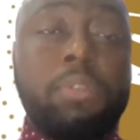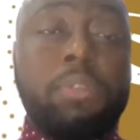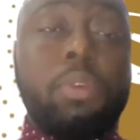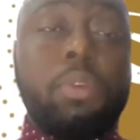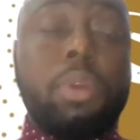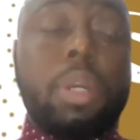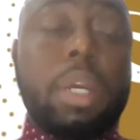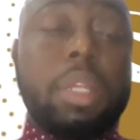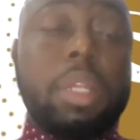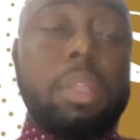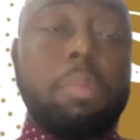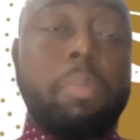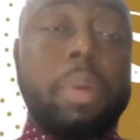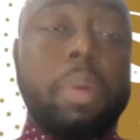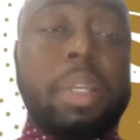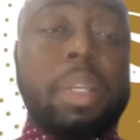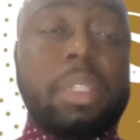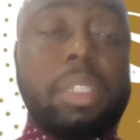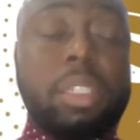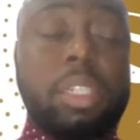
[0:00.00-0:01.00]
if you look at the
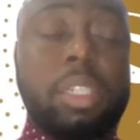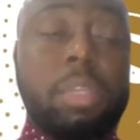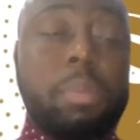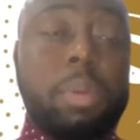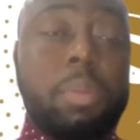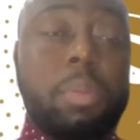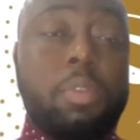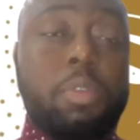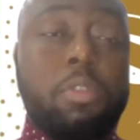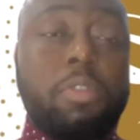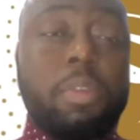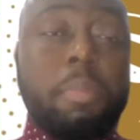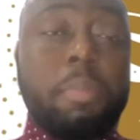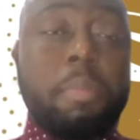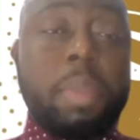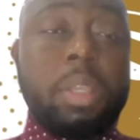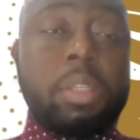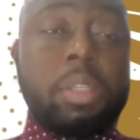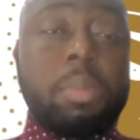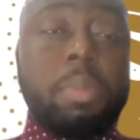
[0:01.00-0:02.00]
banks, it's a bit more of a
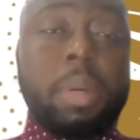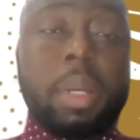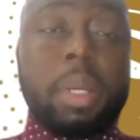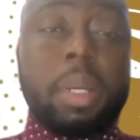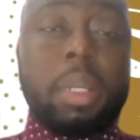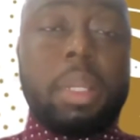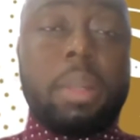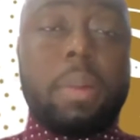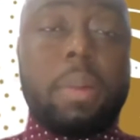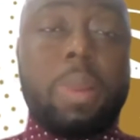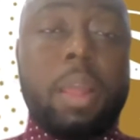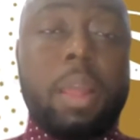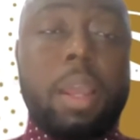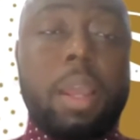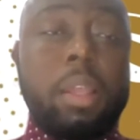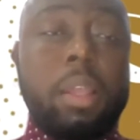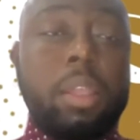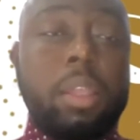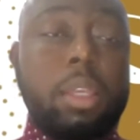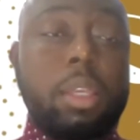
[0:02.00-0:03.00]
mixed bag.
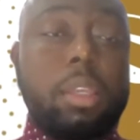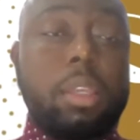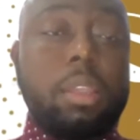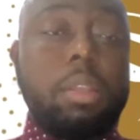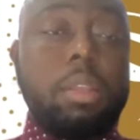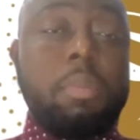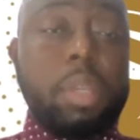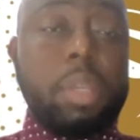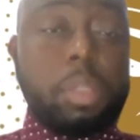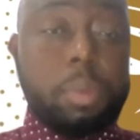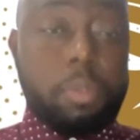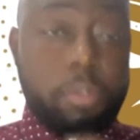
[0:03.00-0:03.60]
I think the best